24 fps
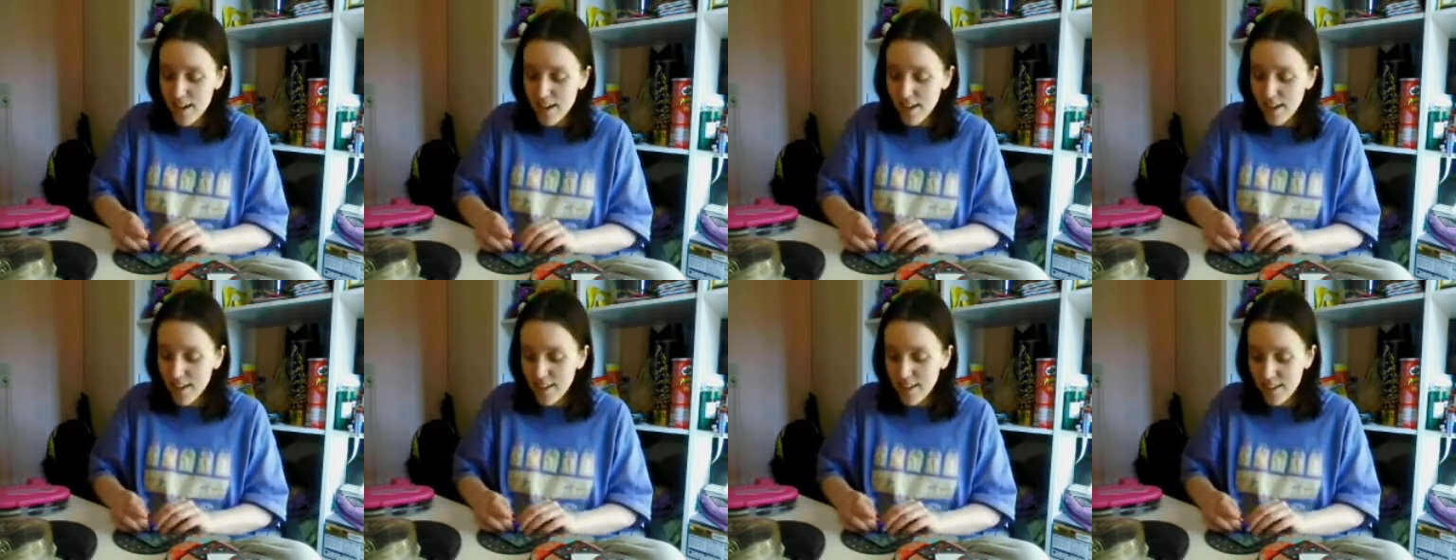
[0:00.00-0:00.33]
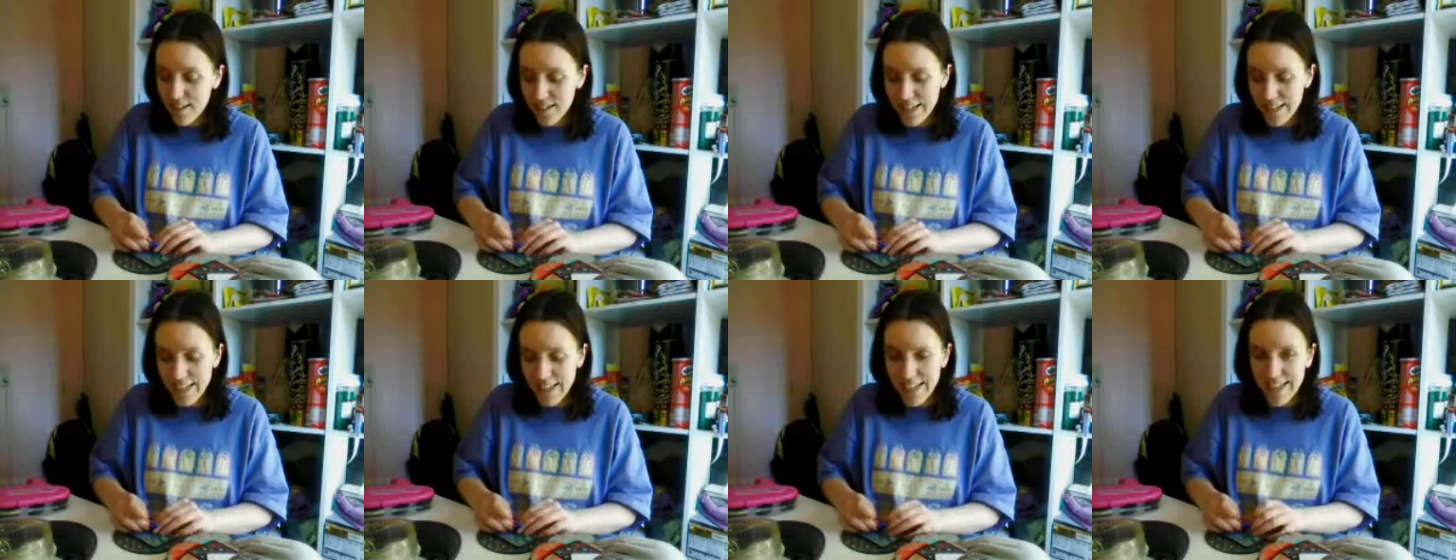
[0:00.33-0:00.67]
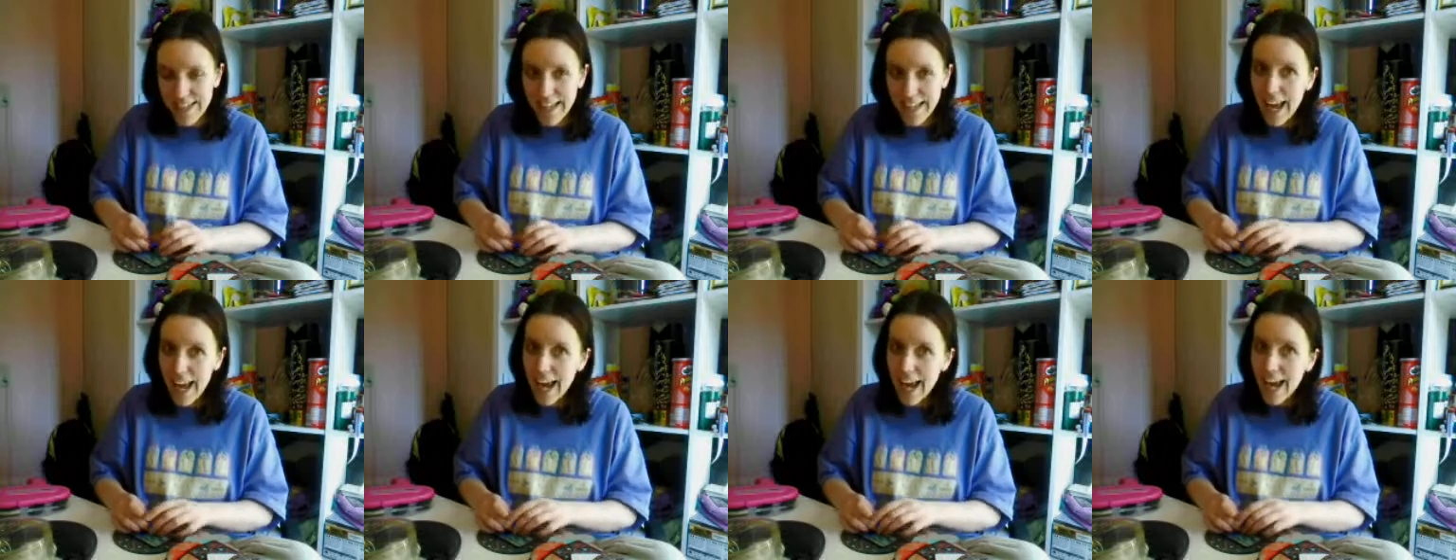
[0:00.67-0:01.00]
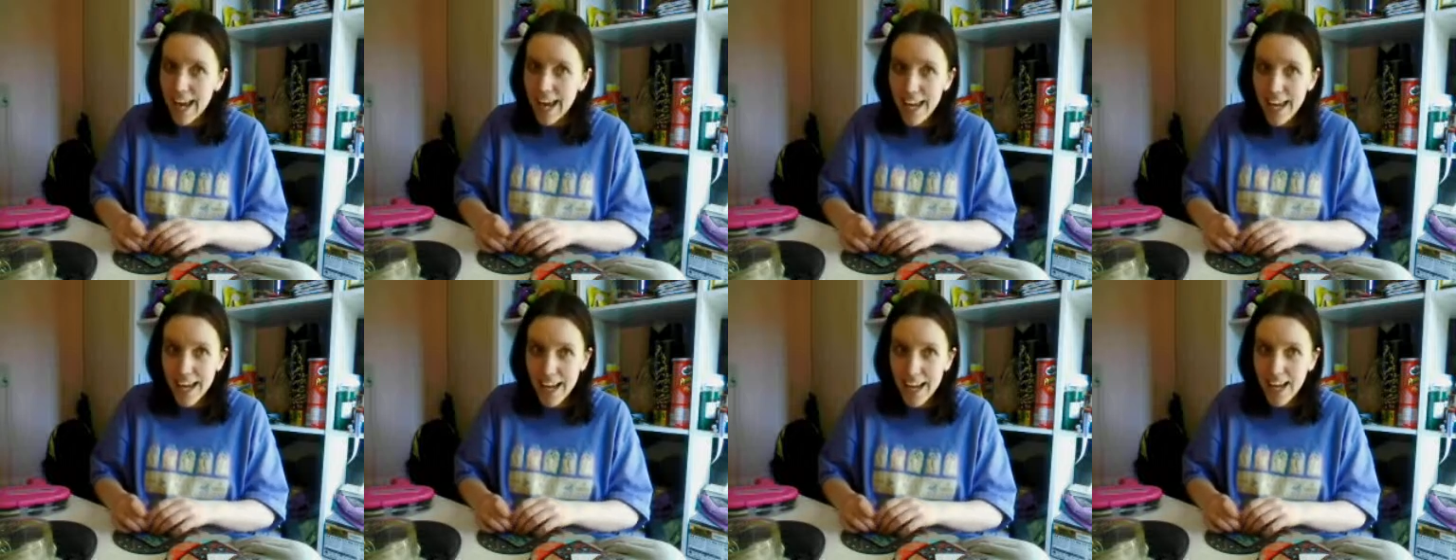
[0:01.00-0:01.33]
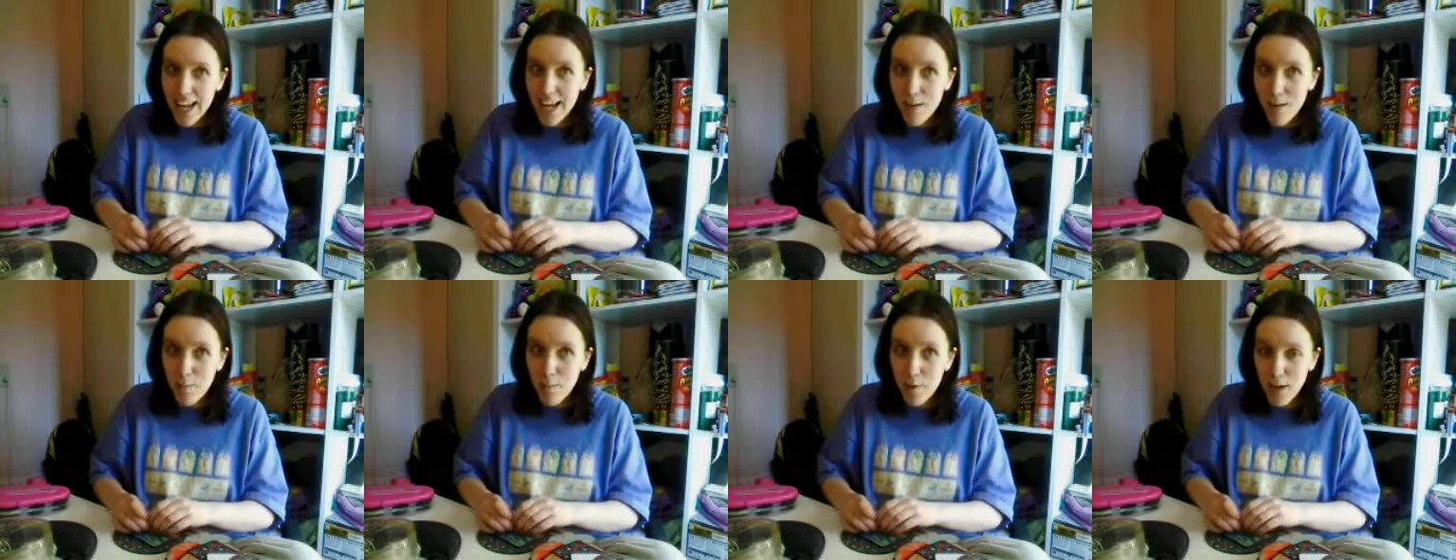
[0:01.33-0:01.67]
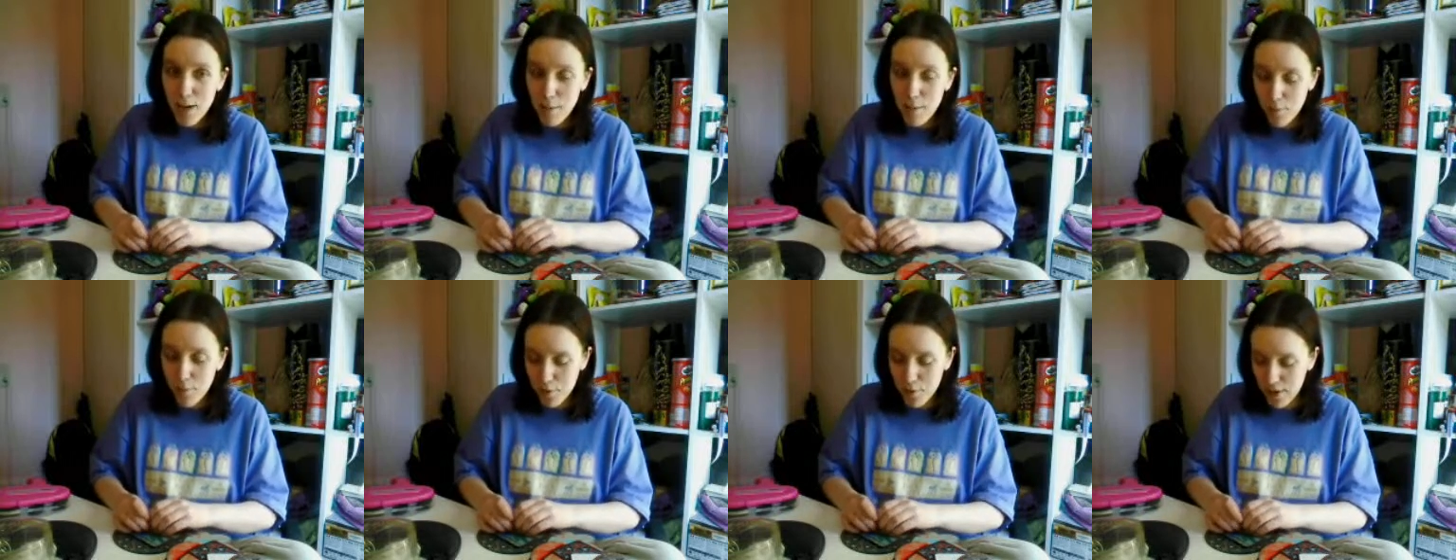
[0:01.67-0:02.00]
Because it ain't gonna
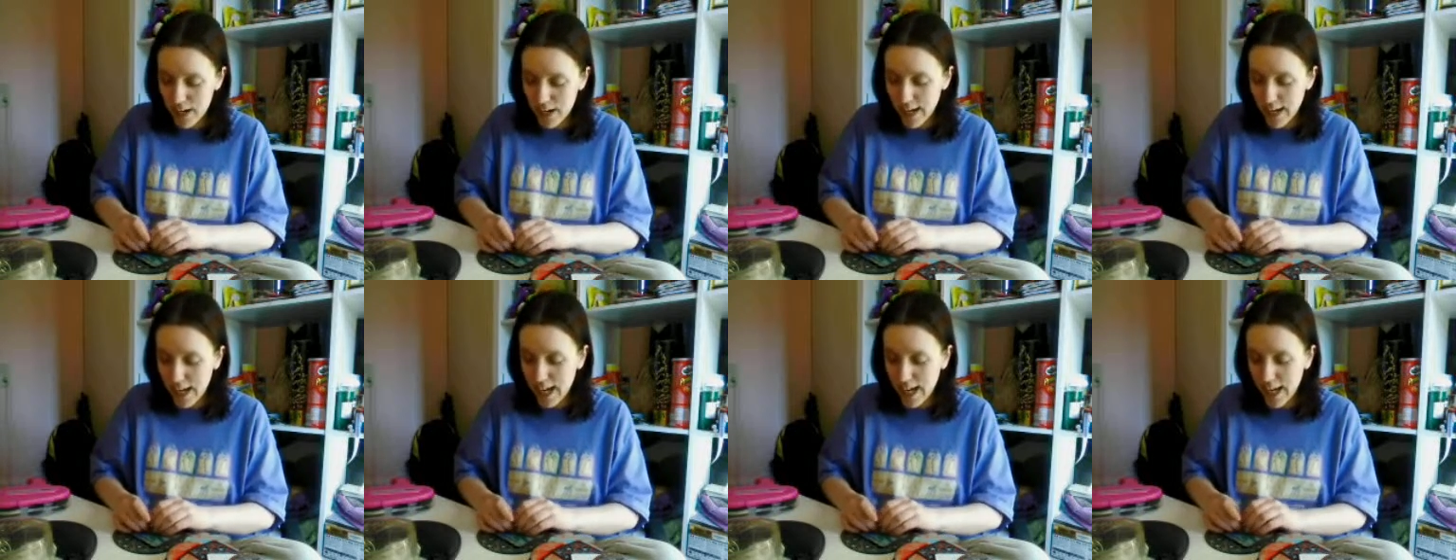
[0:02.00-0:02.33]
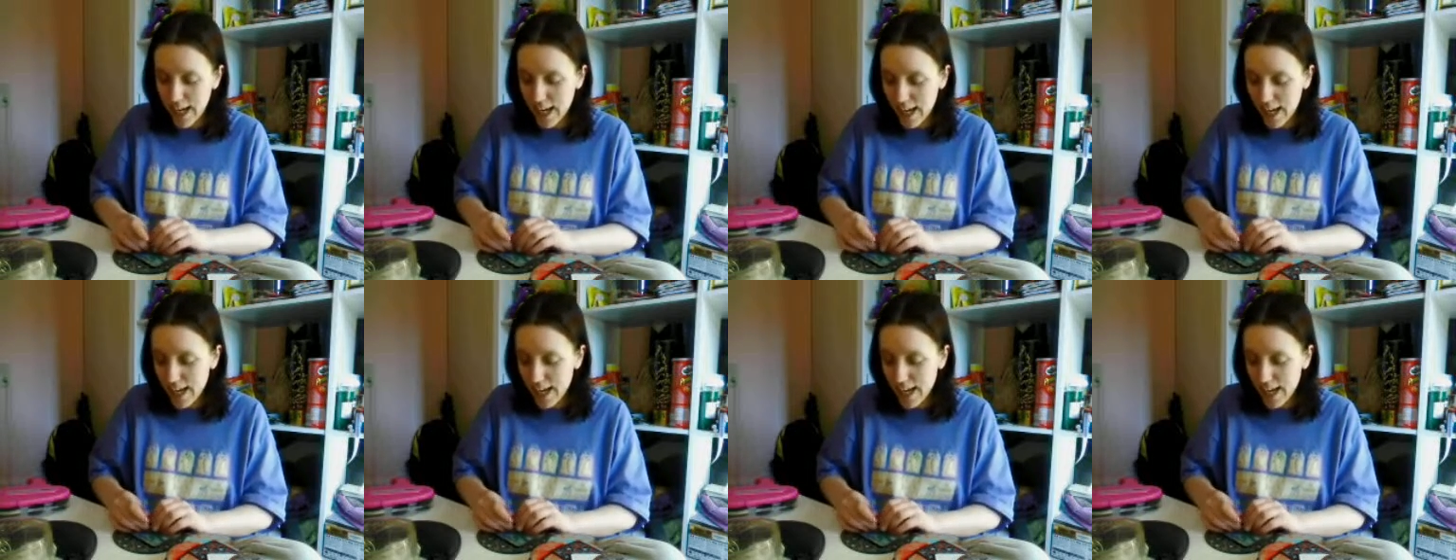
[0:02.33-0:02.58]
be pretty.